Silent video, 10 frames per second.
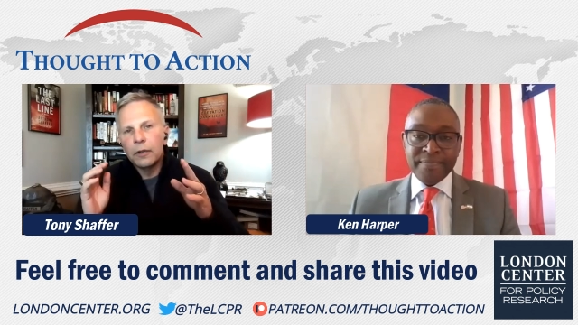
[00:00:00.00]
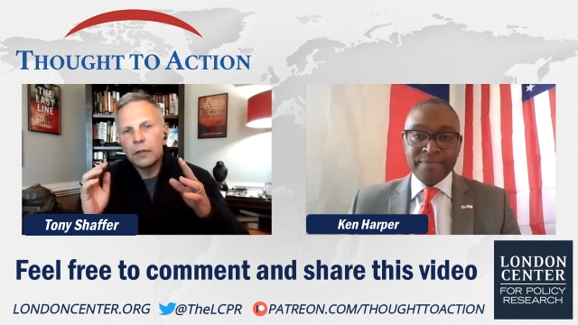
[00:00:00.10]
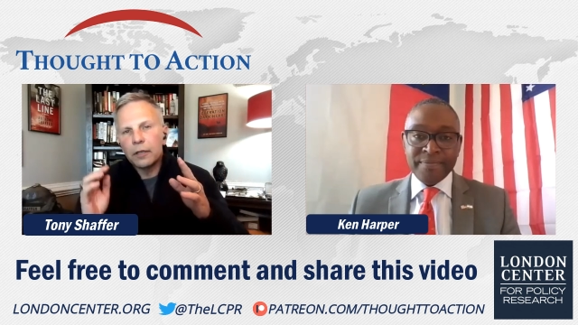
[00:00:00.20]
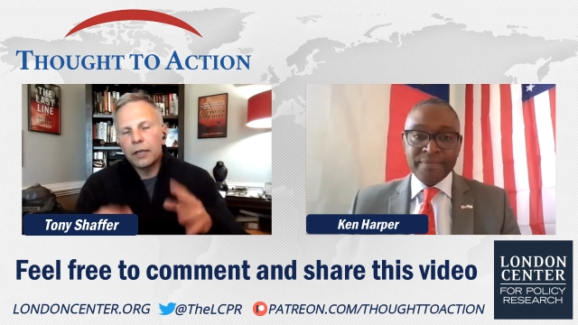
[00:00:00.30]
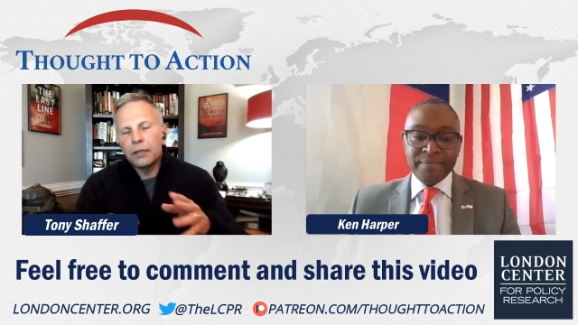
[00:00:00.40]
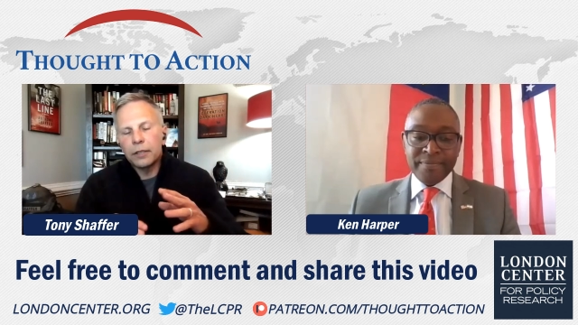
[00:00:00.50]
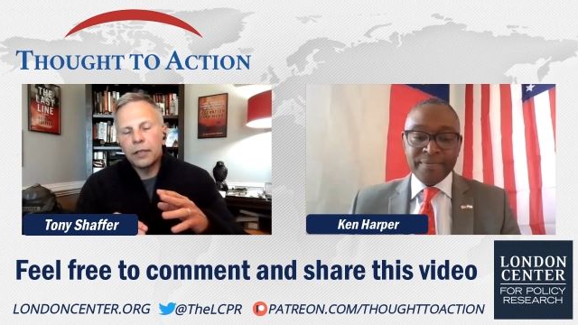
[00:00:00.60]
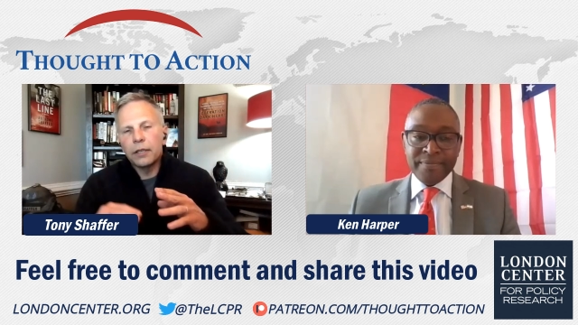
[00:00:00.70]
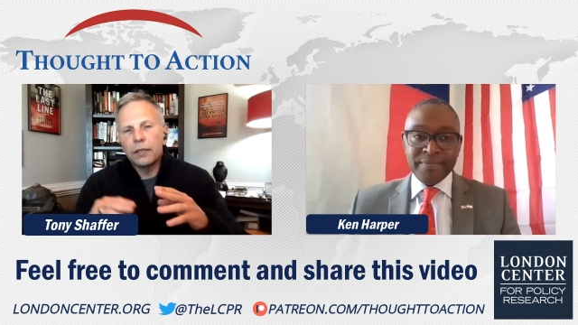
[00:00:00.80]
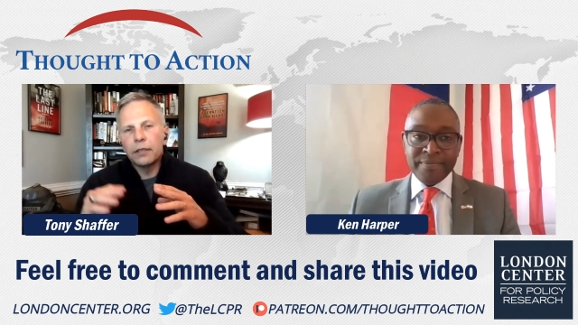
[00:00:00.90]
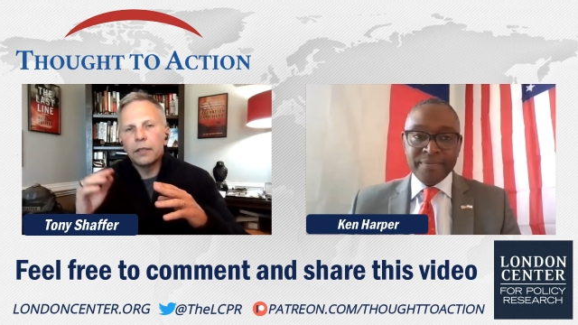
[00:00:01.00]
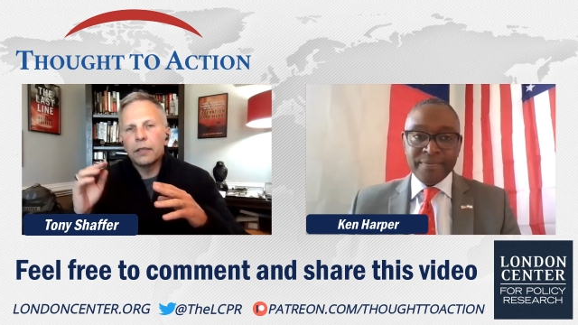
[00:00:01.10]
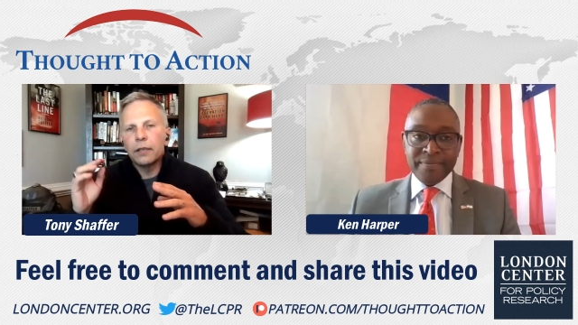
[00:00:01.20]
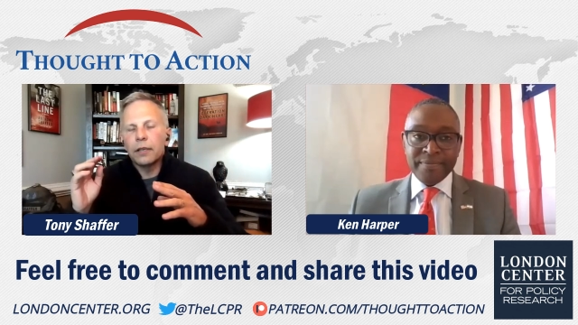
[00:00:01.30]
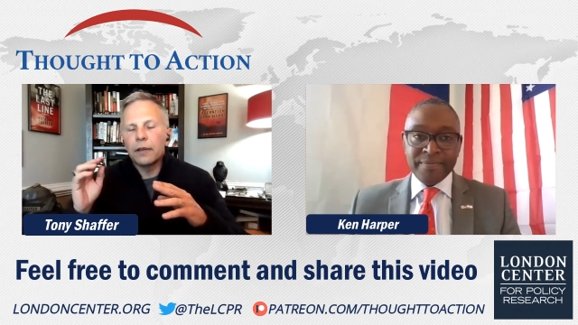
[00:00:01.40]
Speaker 1: LinkedIn,
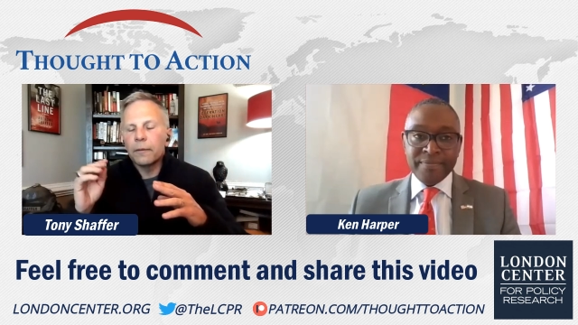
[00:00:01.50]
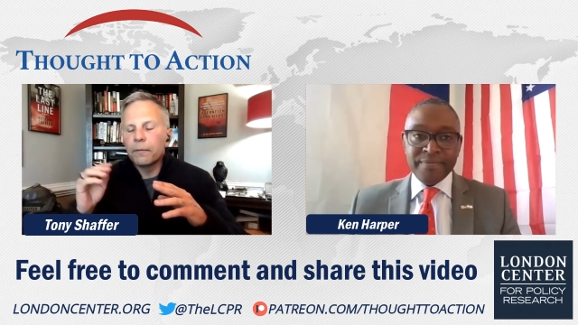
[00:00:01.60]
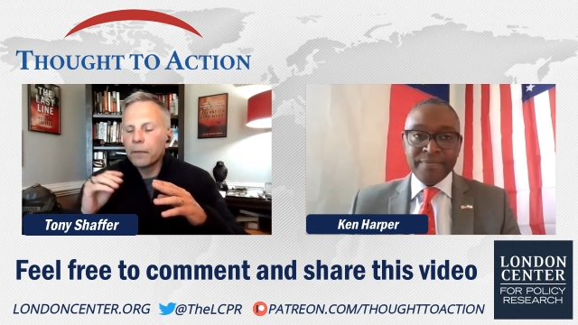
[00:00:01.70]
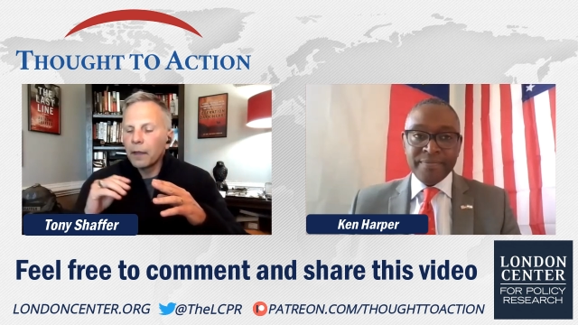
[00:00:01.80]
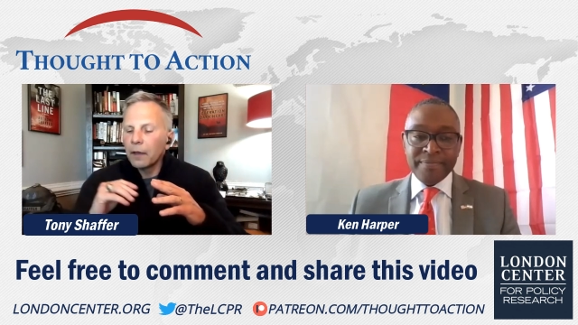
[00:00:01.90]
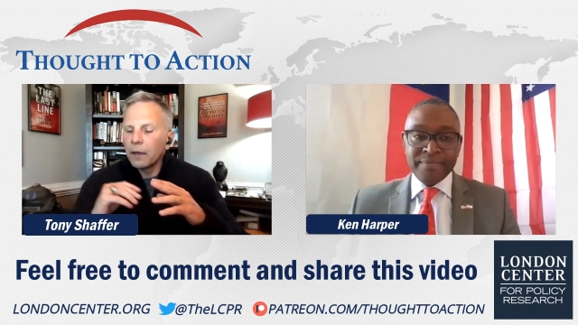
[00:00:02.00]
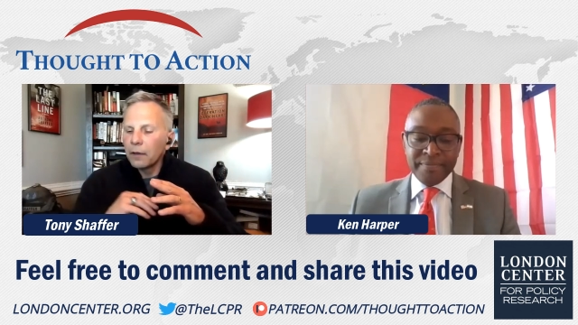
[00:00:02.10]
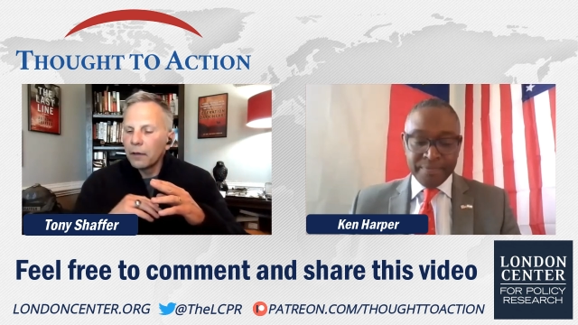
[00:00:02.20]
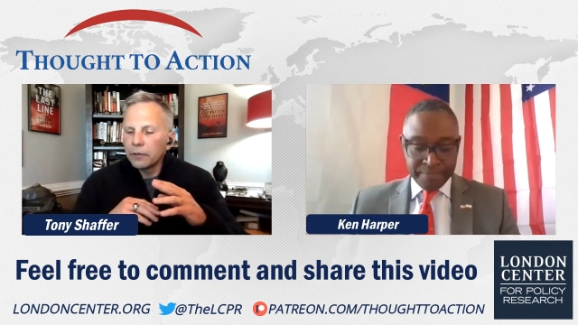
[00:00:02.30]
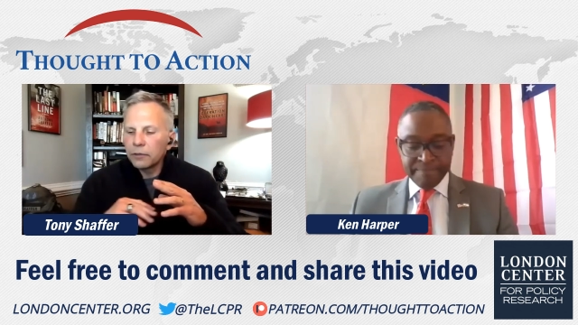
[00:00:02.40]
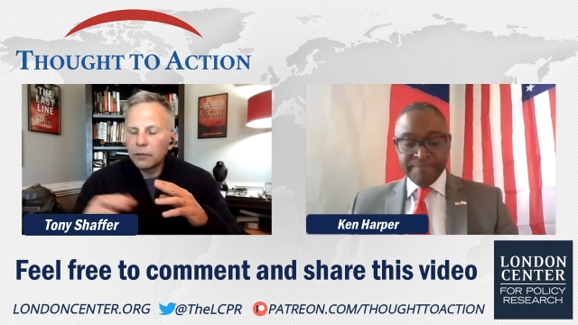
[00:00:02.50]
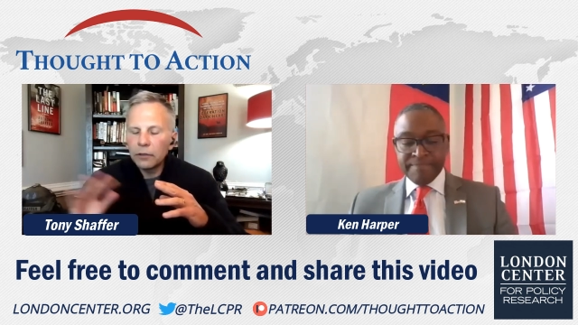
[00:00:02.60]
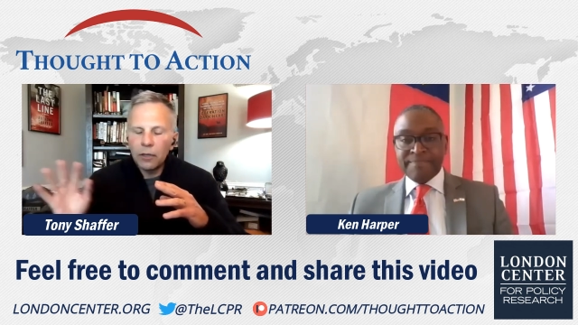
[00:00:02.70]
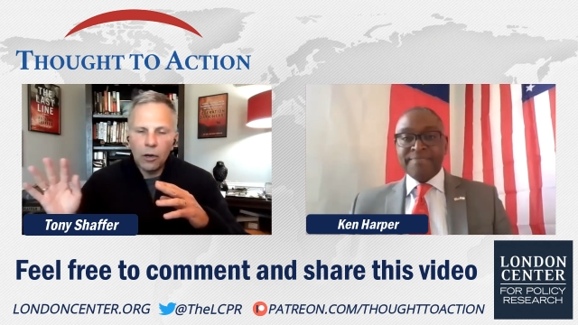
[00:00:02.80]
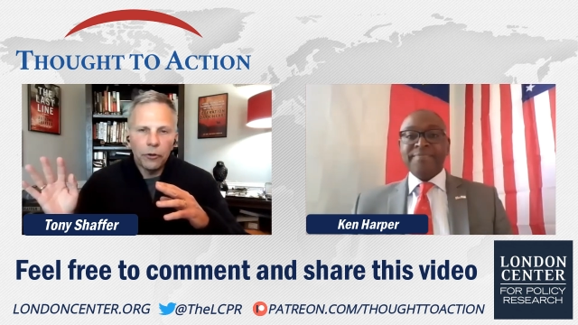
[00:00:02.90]
uh, uh,
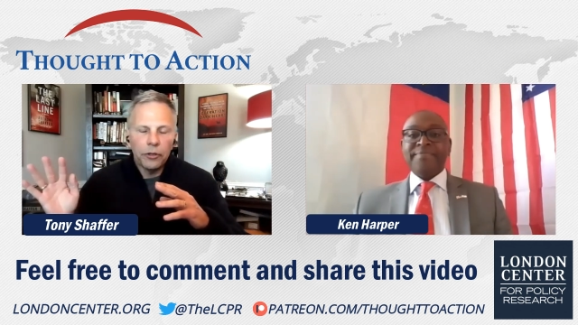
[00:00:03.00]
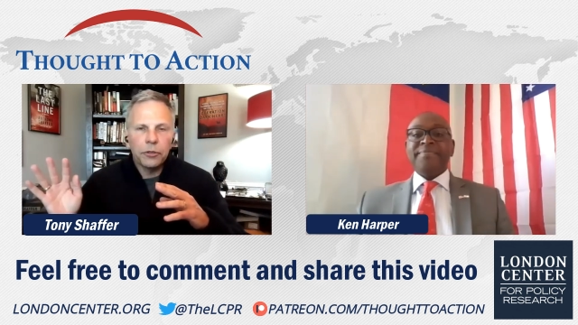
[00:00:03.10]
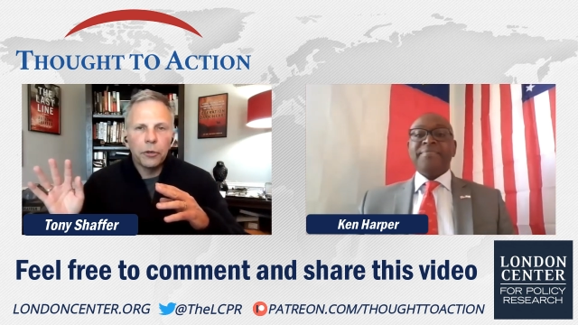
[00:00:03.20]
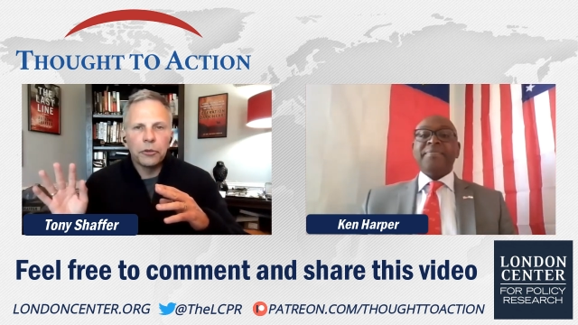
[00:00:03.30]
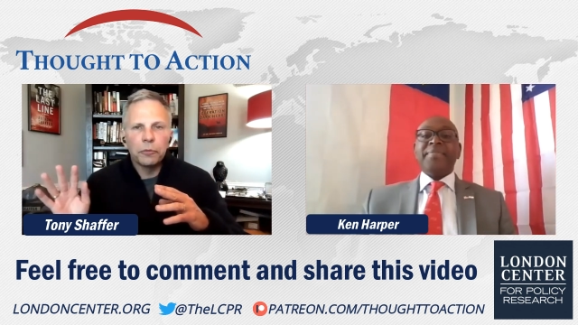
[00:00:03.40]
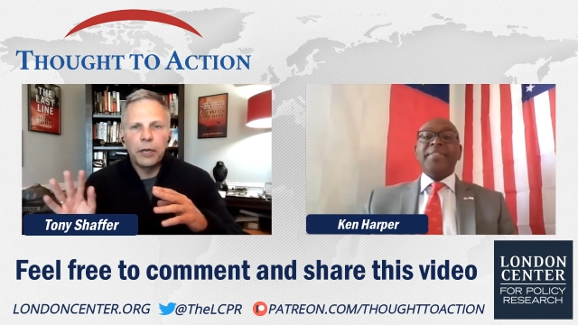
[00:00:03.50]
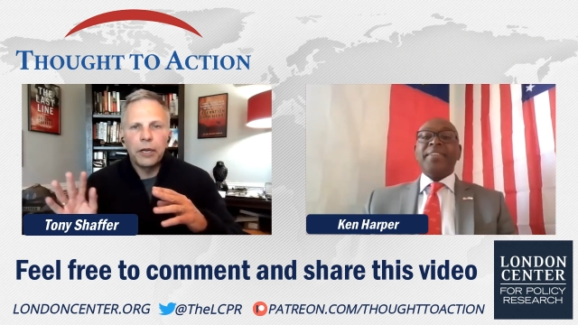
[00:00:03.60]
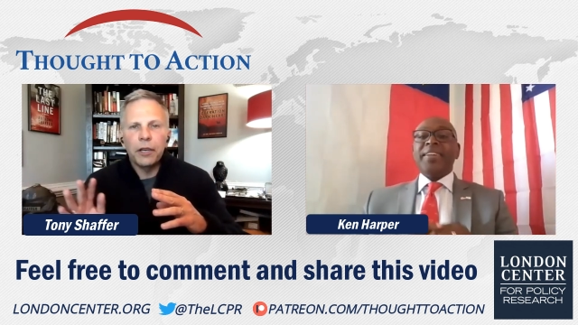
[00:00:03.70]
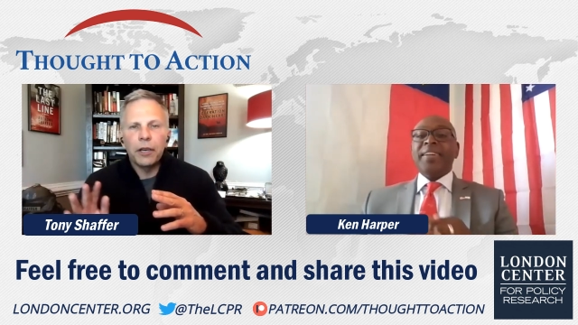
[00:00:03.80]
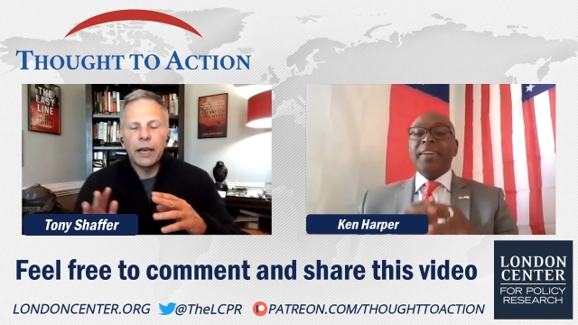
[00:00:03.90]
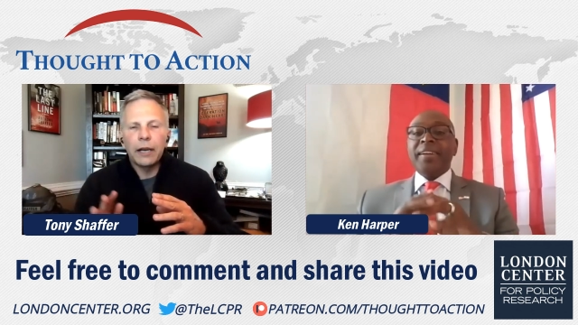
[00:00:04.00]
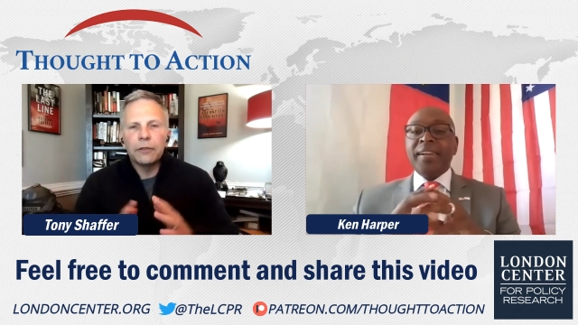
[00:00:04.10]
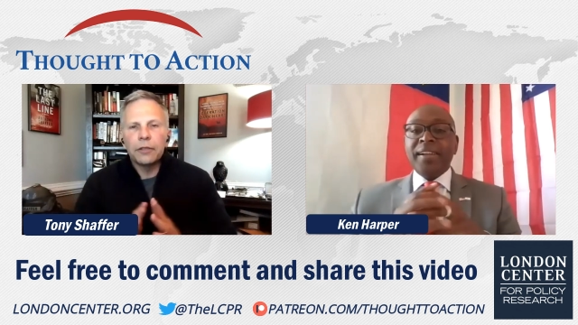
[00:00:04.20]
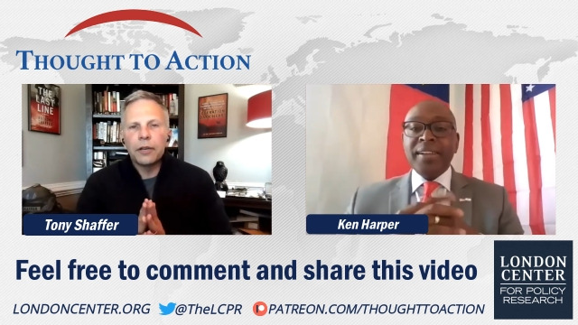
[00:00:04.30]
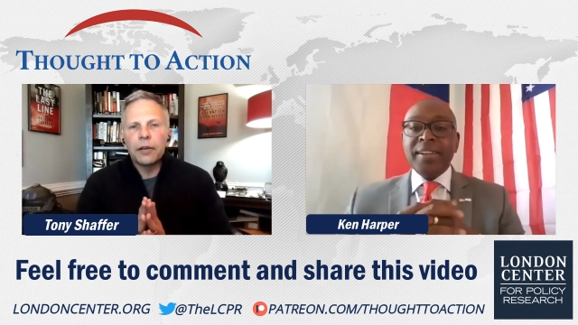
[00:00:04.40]
all the social media
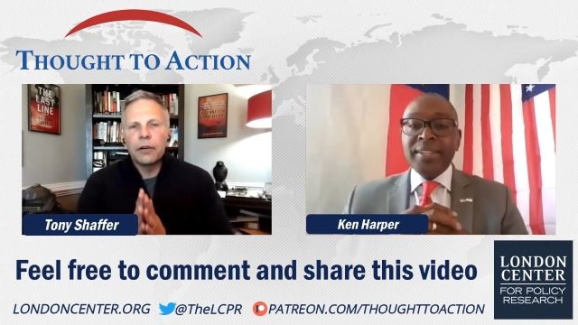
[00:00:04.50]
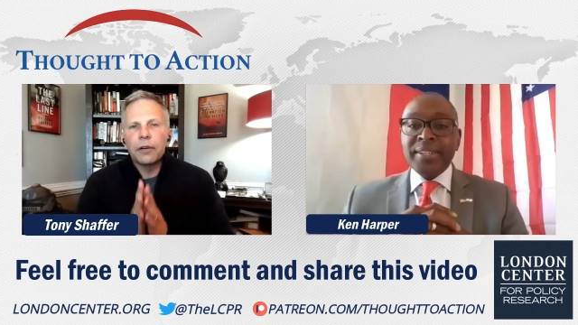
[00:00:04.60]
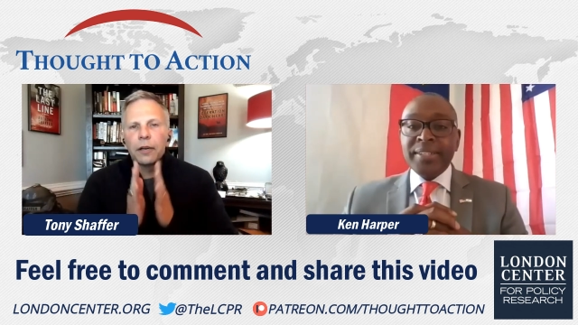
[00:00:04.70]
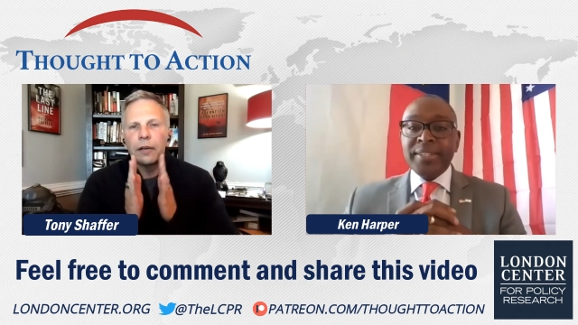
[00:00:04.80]
out there.